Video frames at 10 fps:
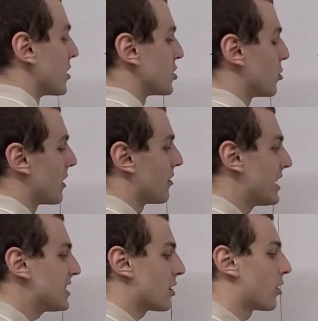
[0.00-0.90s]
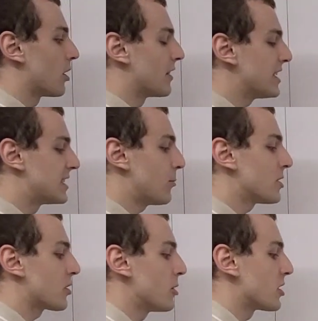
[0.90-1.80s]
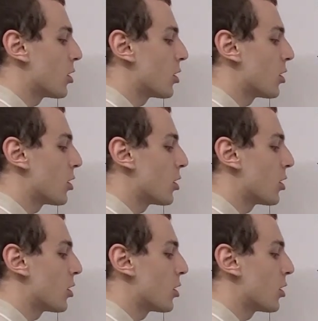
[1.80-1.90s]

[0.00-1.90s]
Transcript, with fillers: So these are these zeros are going